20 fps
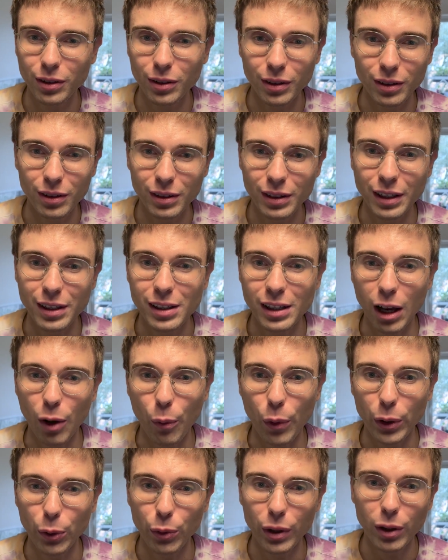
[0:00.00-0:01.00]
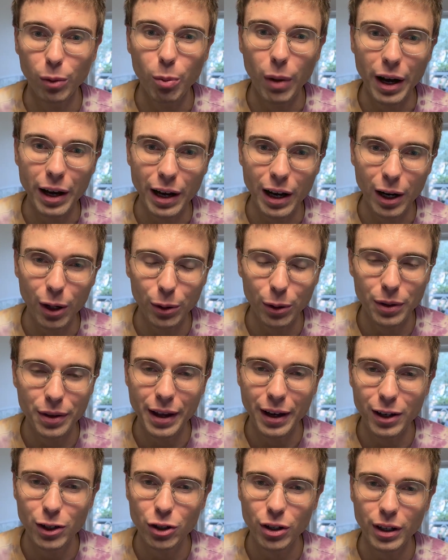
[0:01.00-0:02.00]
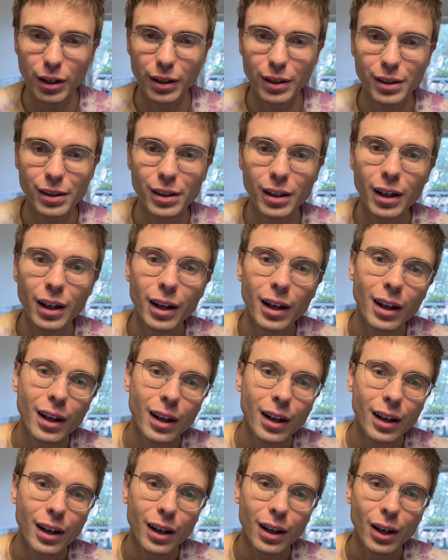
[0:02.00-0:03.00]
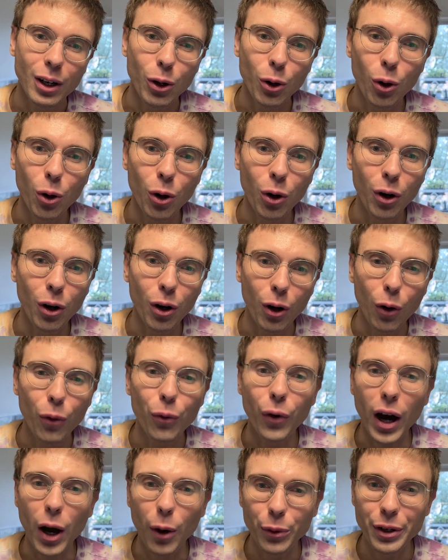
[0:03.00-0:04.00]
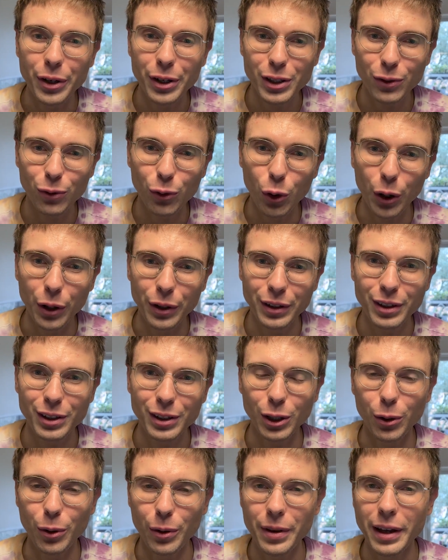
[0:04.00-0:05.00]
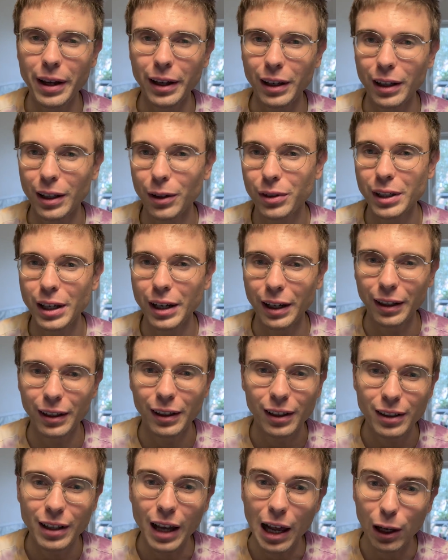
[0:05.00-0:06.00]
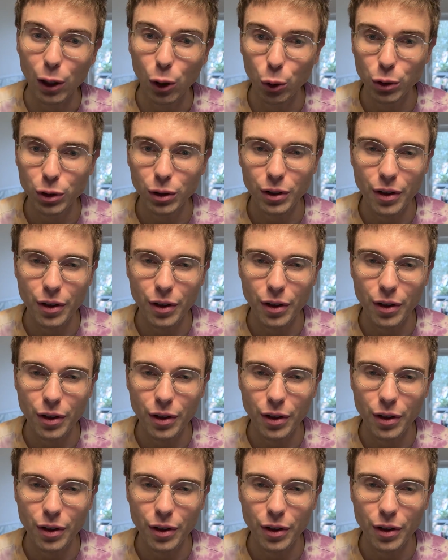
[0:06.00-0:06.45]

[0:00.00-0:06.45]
that someone will buy out their shares, or founders want, so if they dilute